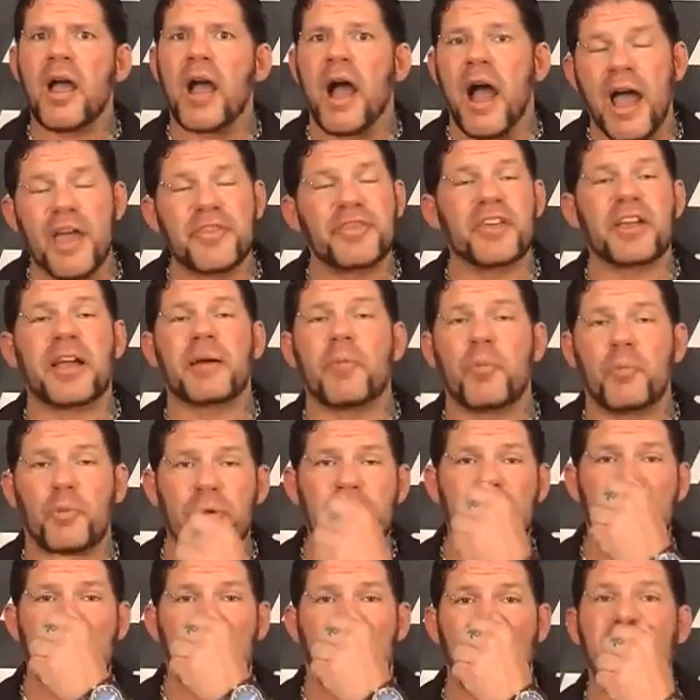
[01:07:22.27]
I think I'm
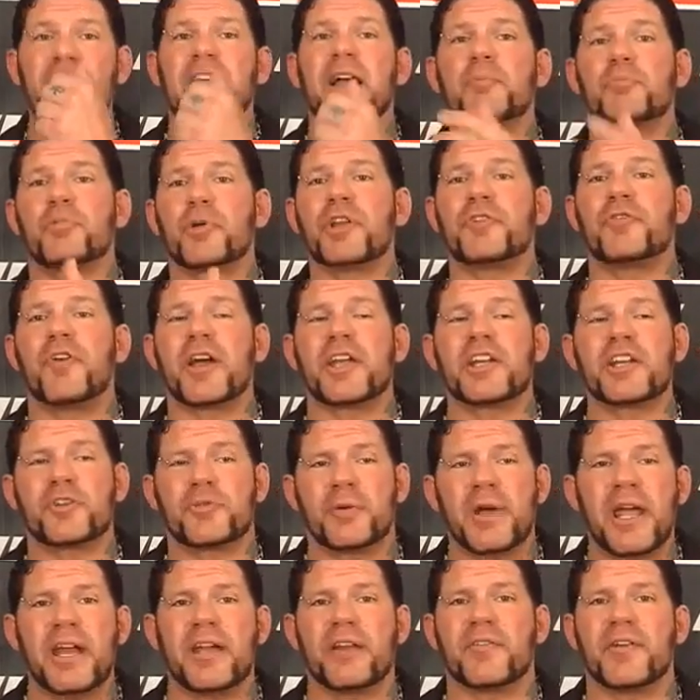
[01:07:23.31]
pretty fucking
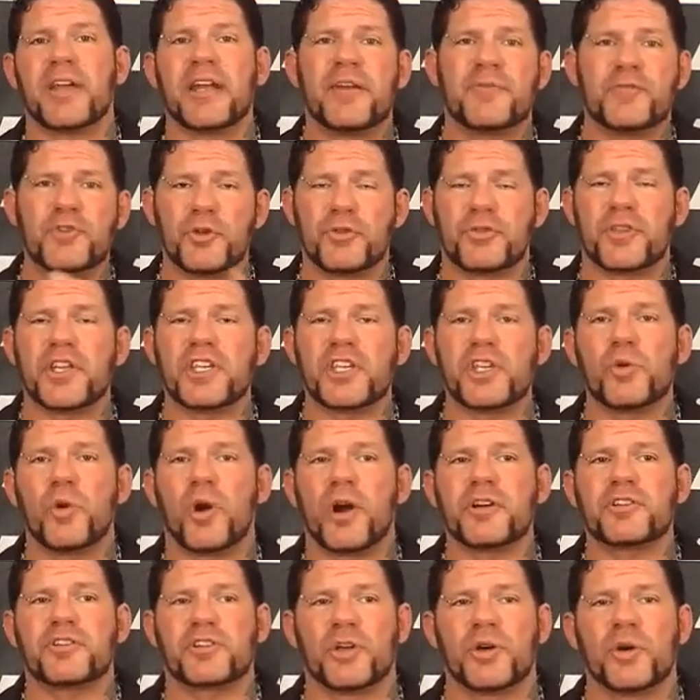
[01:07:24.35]
creative. And if you think you
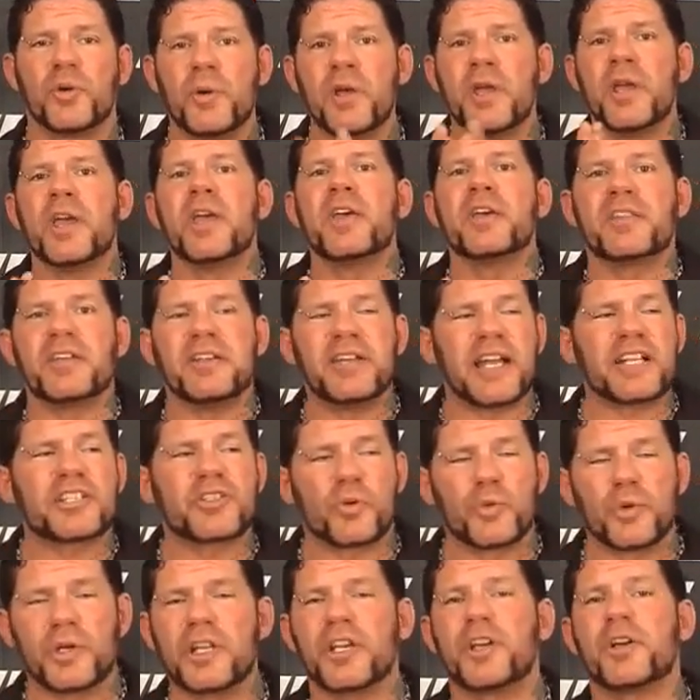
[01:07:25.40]
are too, then that's
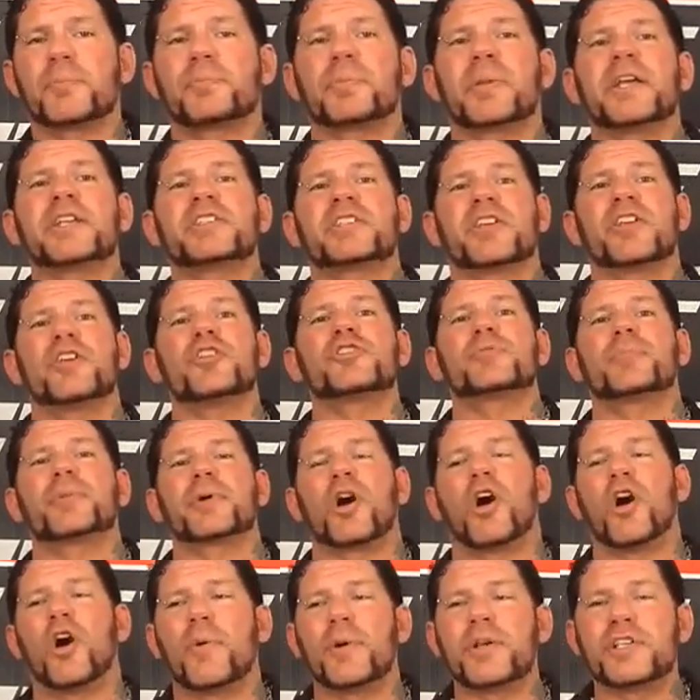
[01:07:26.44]
a really good place to use it.
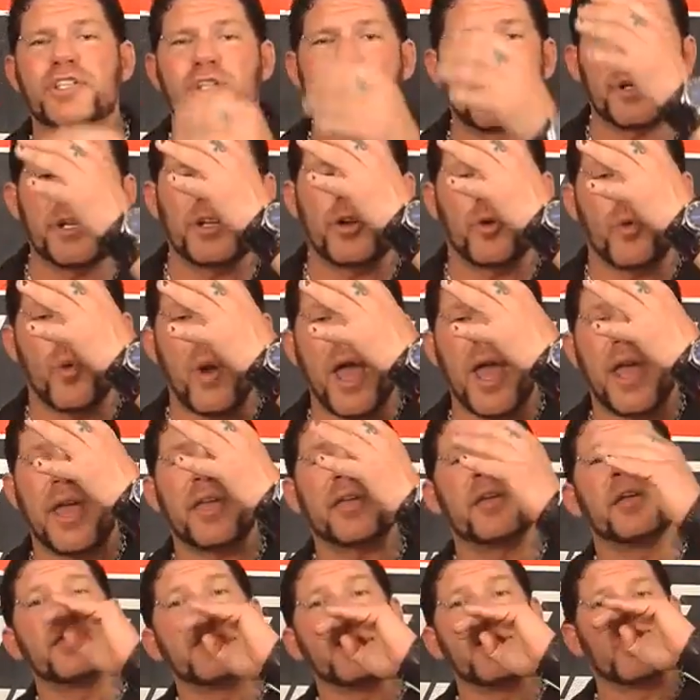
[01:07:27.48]
But always do it in a
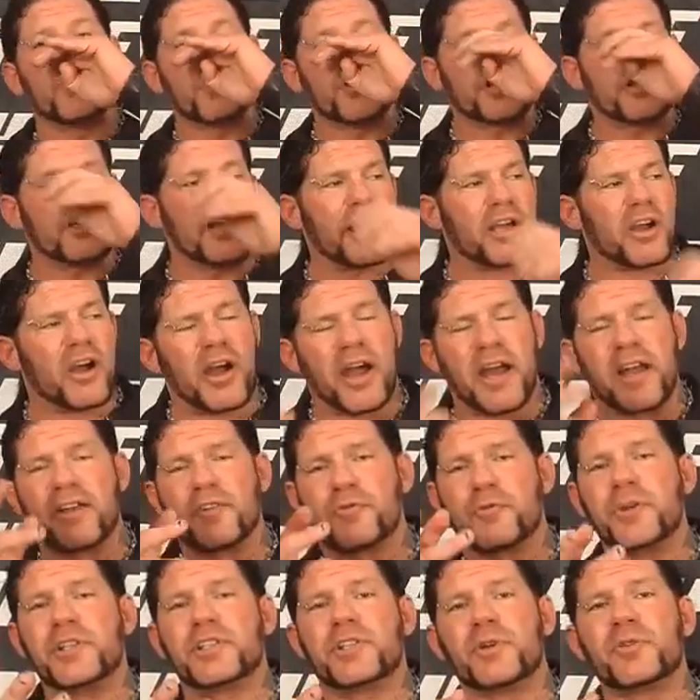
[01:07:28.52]
way where you're like, all right,
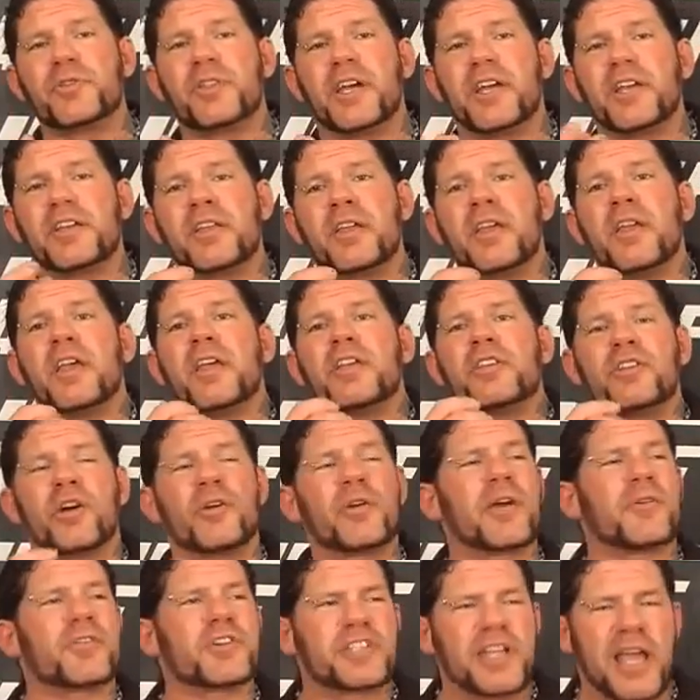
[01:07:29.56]
if we do this,
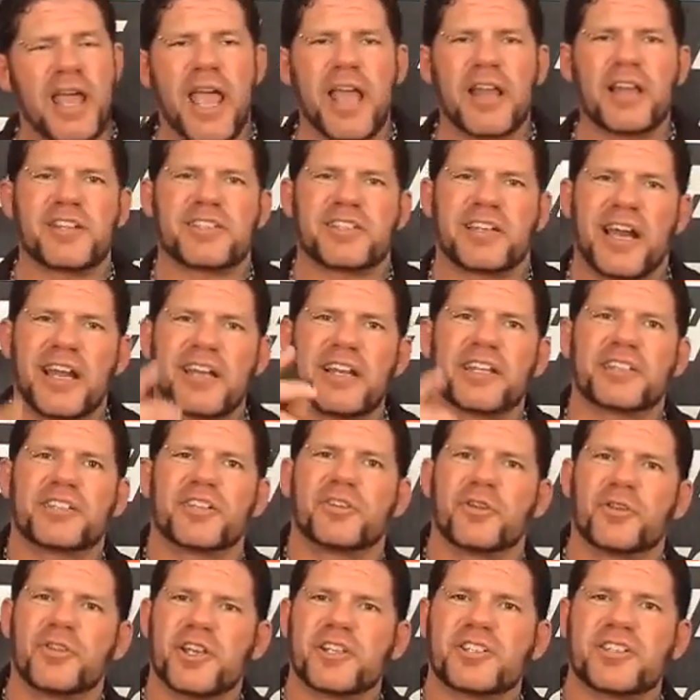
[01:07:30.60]
don't ever say, hey, listen, I'd like to
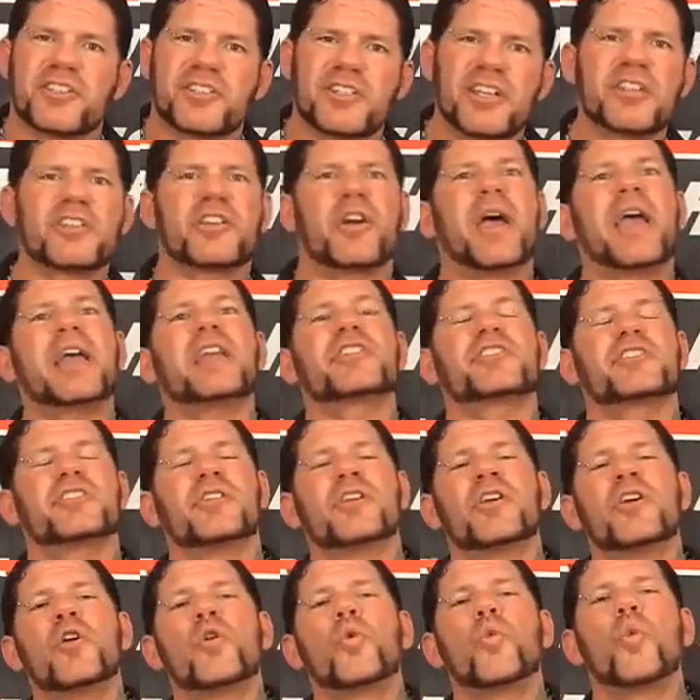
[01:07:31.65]
do this, this, and this. Go, hey, listen,
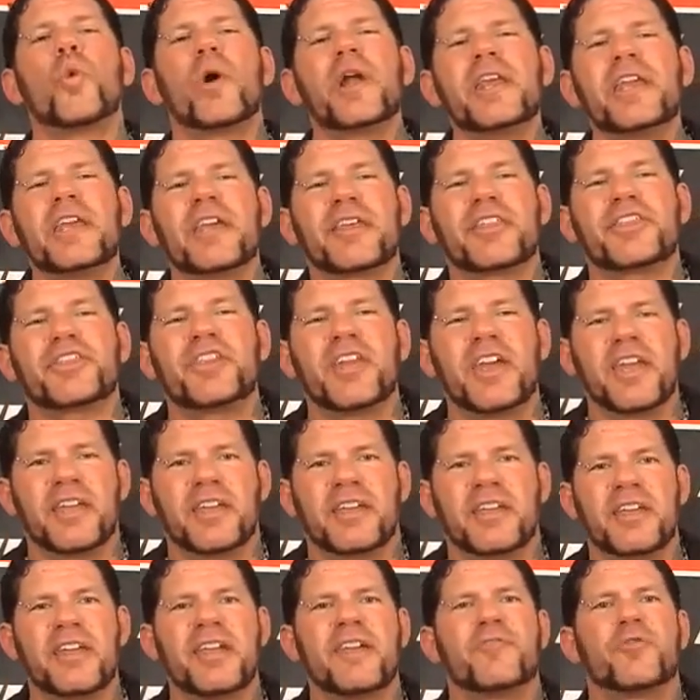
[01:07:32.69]
what do you
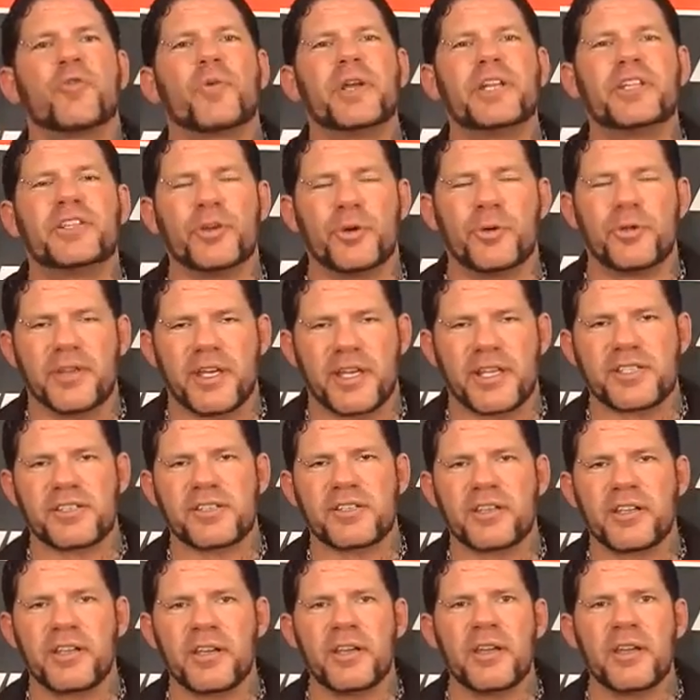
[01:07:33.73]
think if we do this?